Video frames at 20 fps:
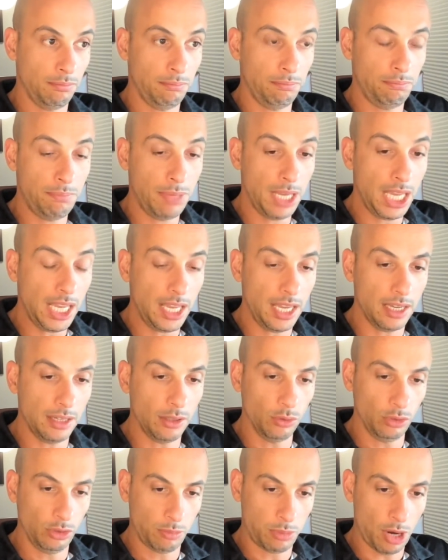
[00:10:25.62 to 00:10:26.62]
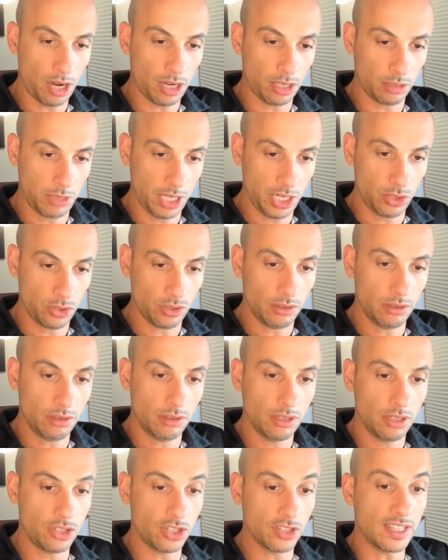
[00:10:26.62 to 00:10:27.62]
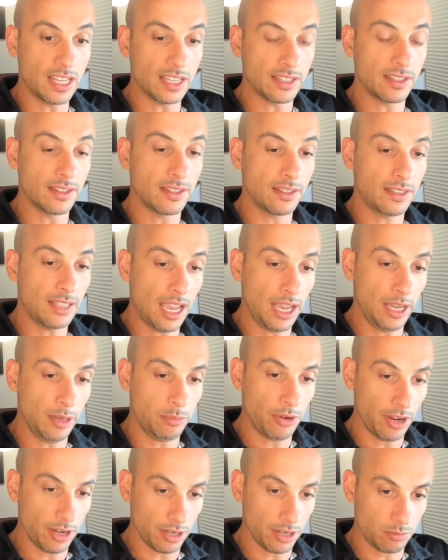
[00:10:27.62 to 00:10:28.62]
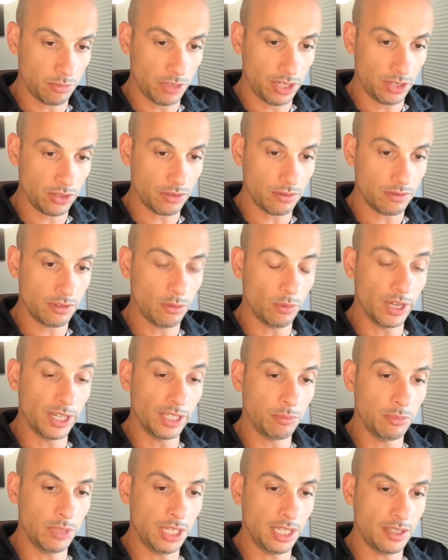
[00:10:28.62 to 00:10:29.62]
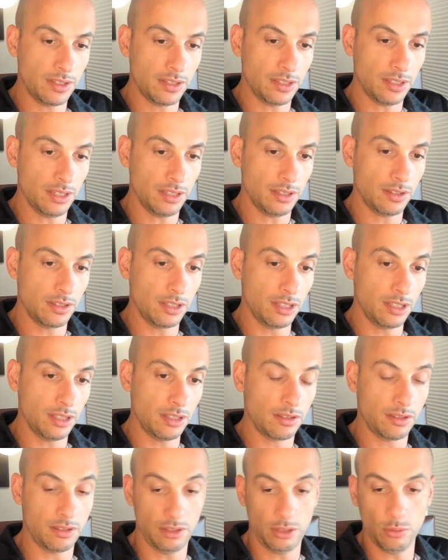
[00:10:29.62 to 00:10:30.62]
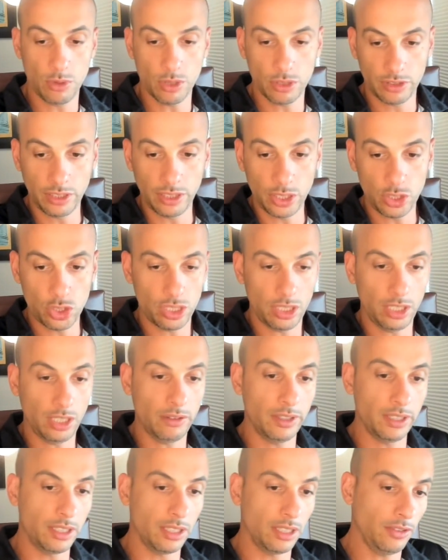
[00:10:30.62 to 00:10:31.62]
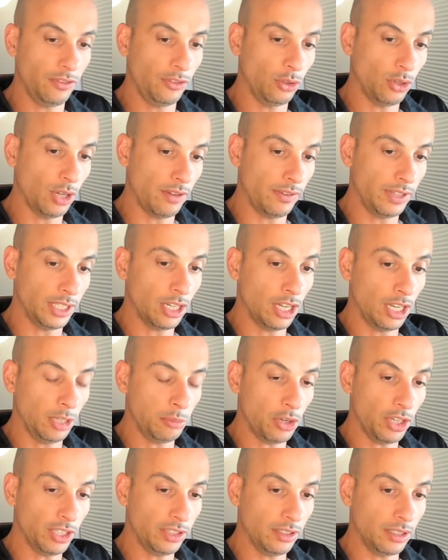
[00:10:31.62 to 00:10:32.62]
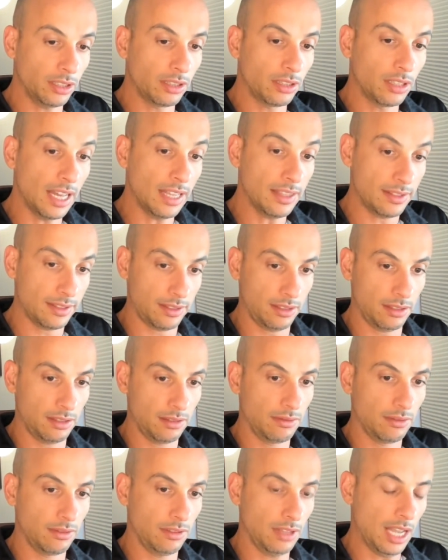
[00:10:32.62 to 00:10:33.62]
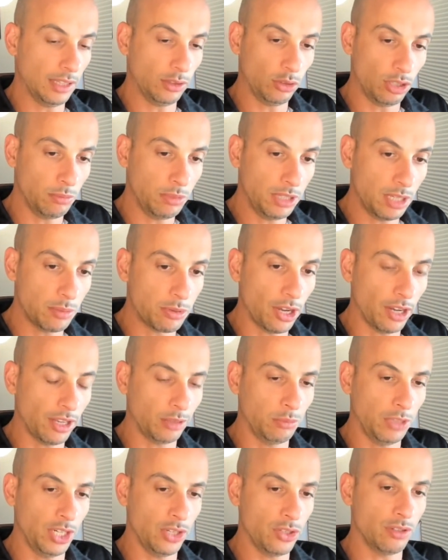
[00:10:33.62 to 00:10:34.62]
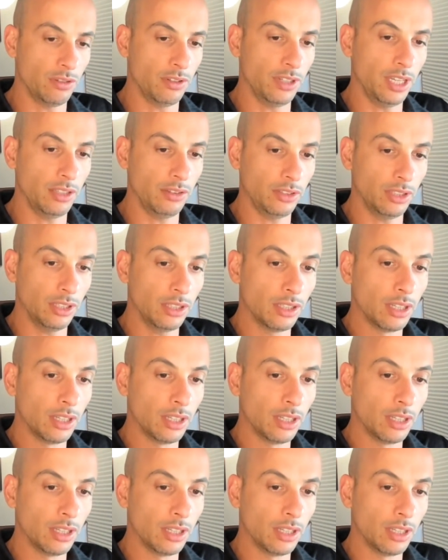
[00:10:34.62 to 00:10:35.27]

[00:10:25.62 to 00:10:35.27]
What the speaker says: be a good product manager. It just doesn't say product manager. So what it means is you worked at engineering, and if you haven't calibrated, that's not going to be a product manager oriented.